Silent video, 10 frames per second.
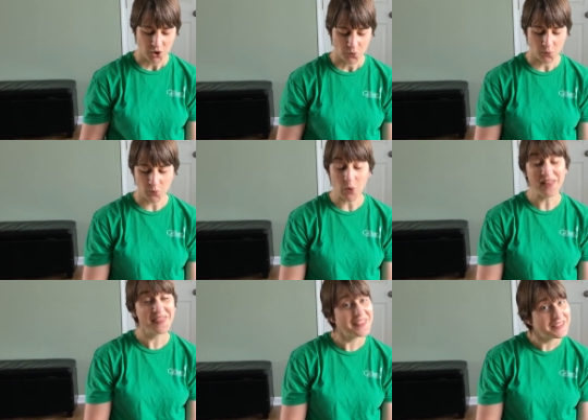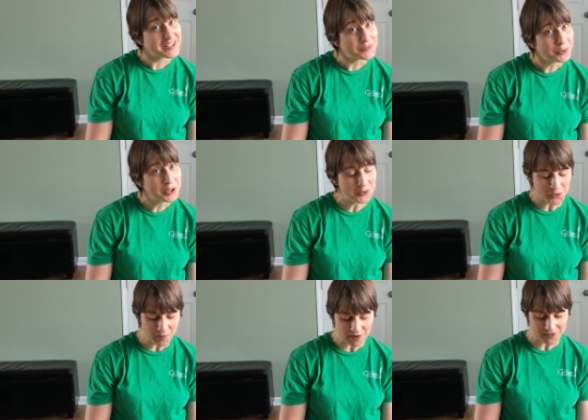One thing that's really
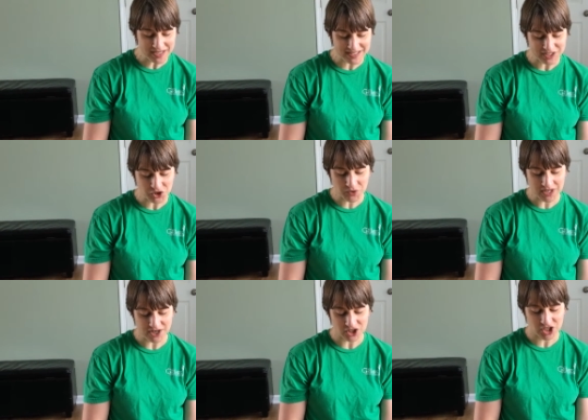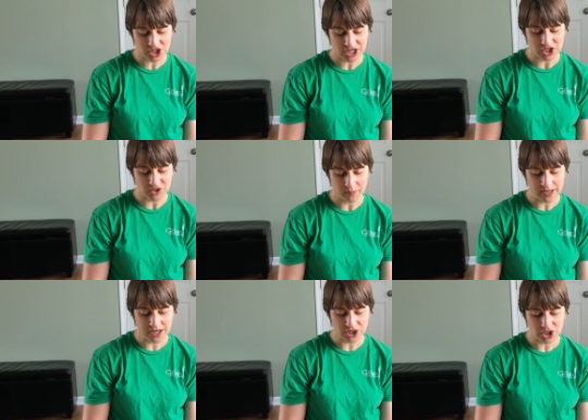cool about this is you can actually change the
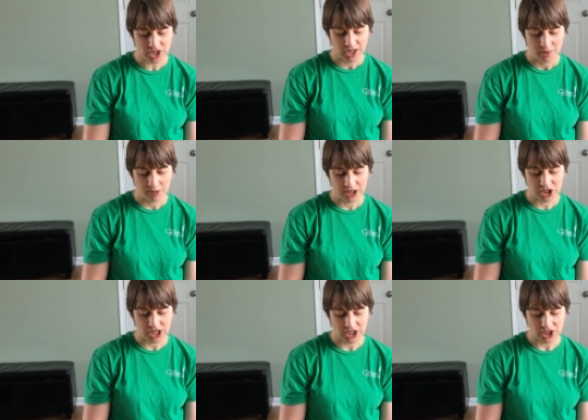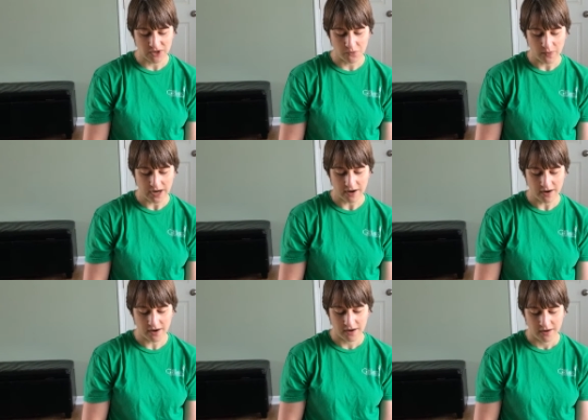pitch by changing
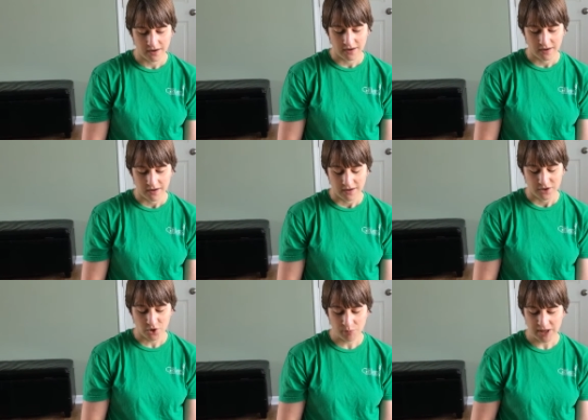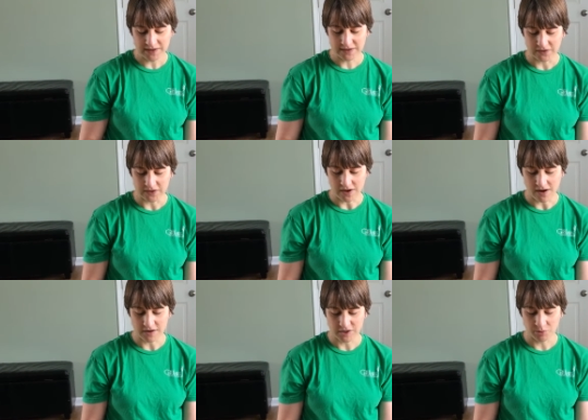where your pencils
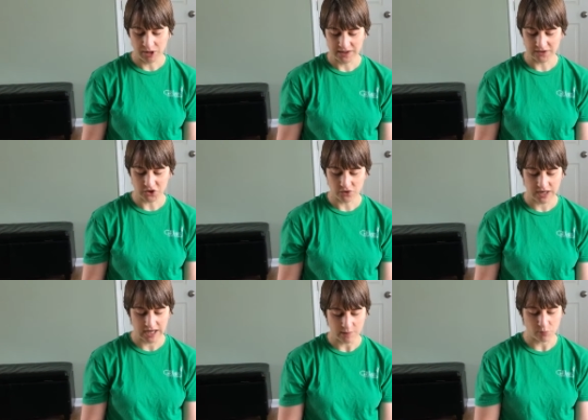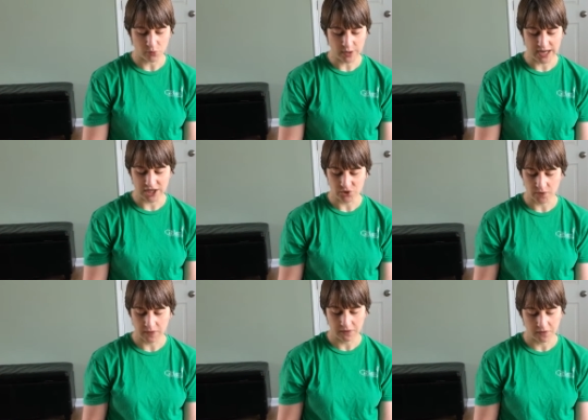are. So the pencils create a bridge,
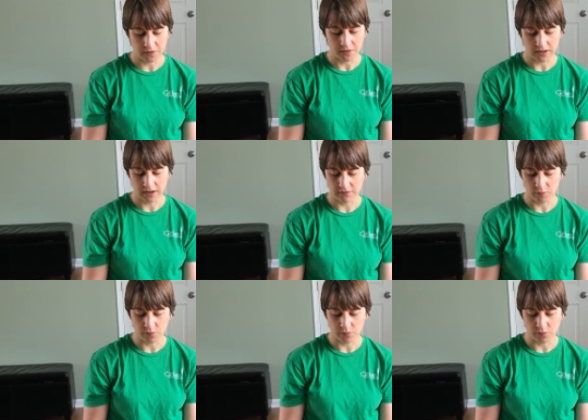what we call kind of a